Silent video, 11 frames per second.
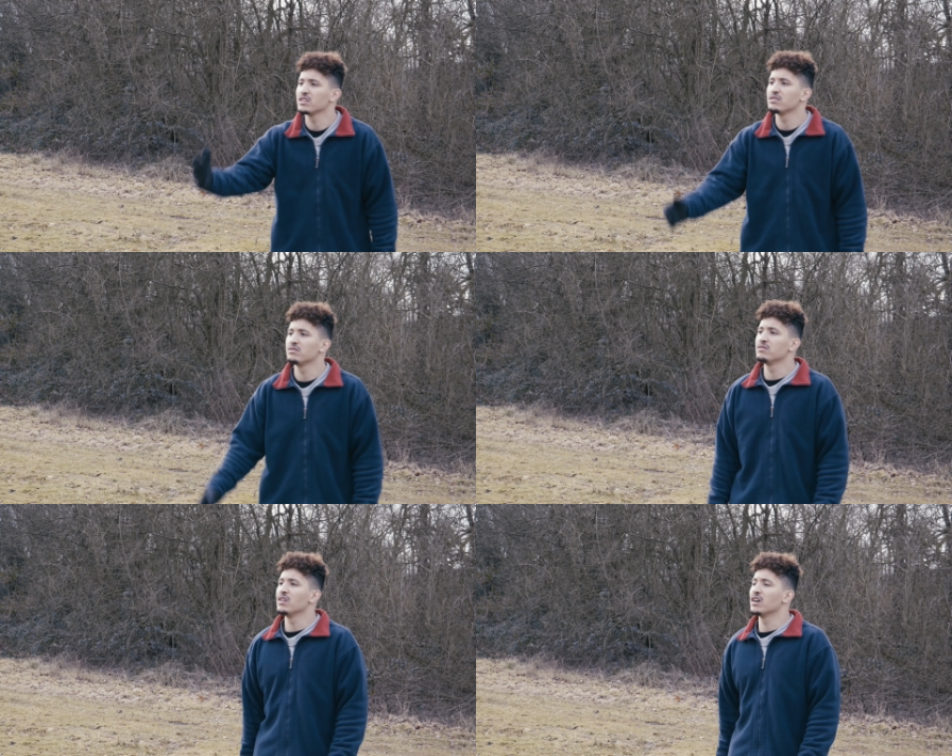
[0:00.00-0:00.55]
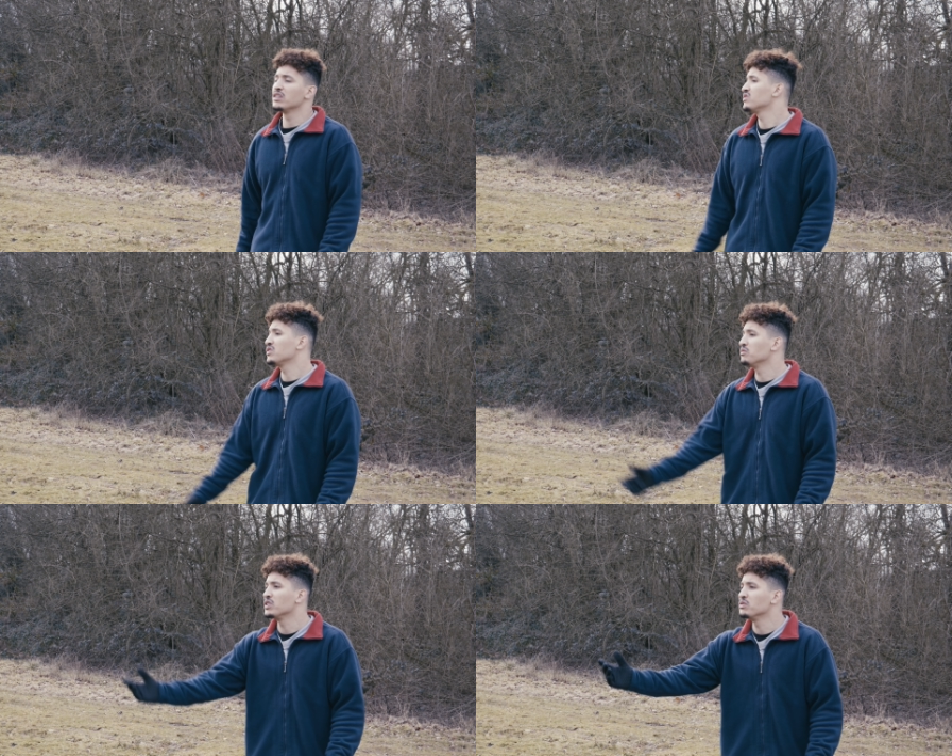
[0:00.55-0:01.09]
I, I
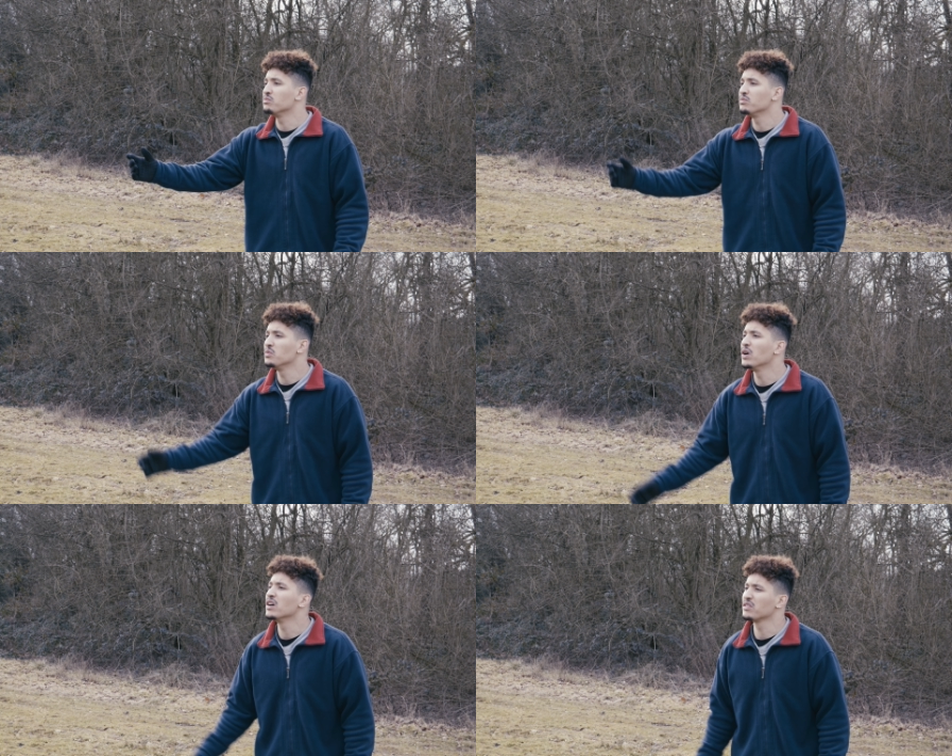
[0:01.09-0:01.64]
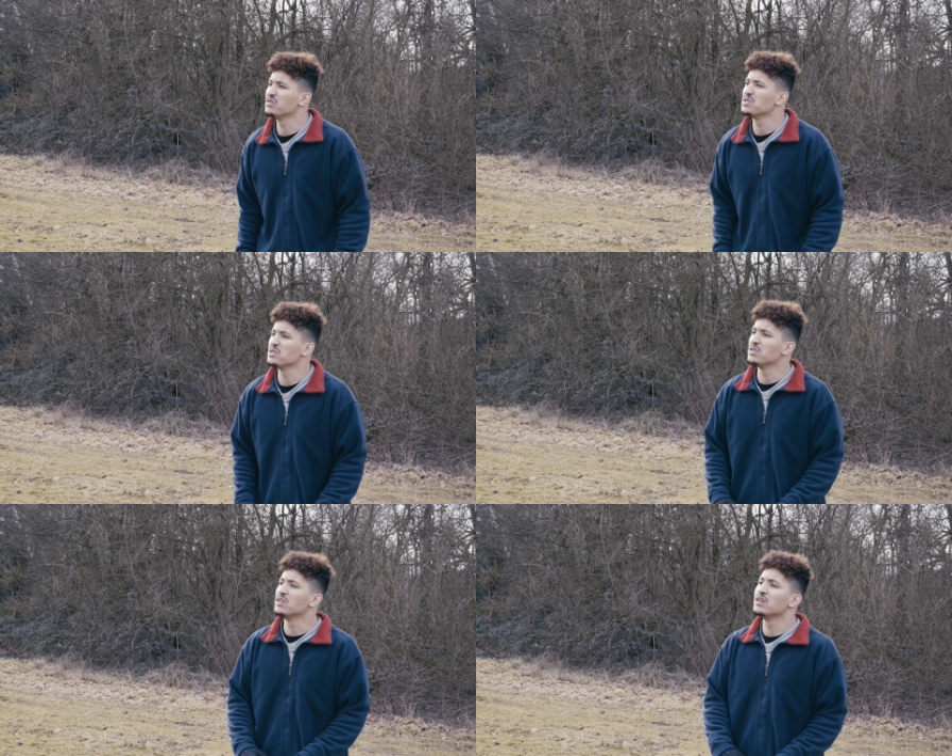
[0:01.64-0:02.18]
assumed you work
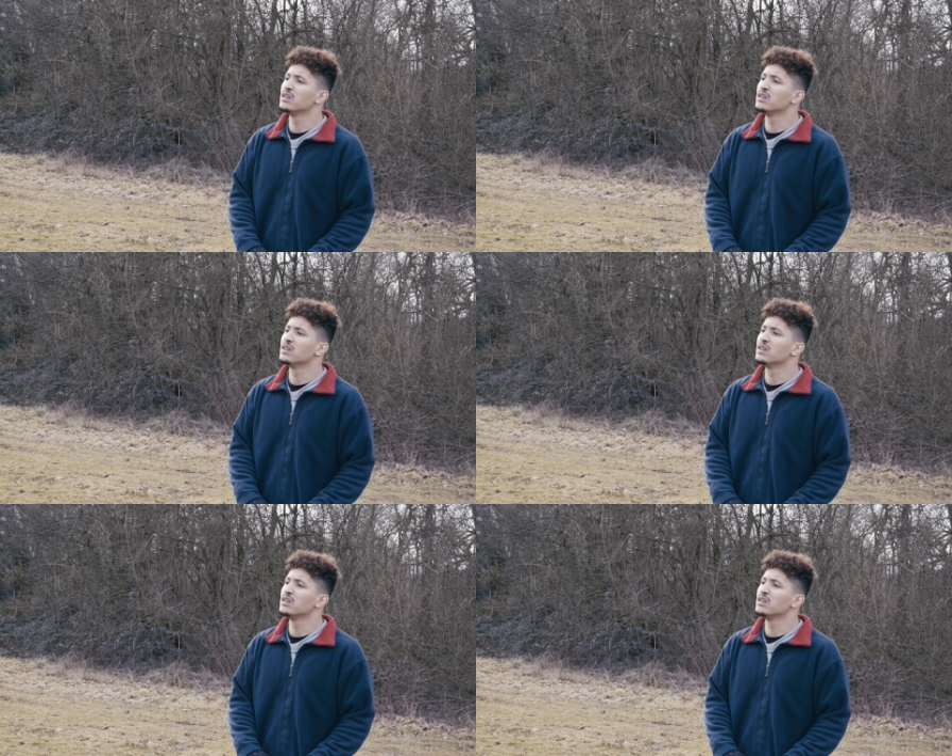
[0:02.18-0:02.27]
for.